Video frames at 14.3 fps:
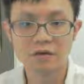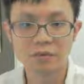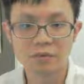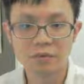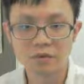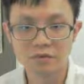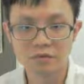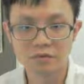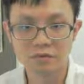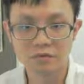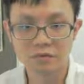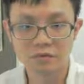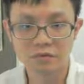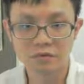Blue.
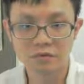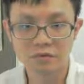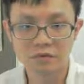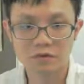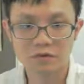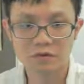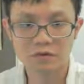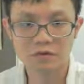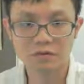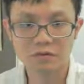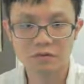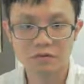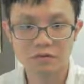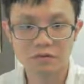
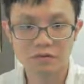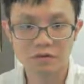So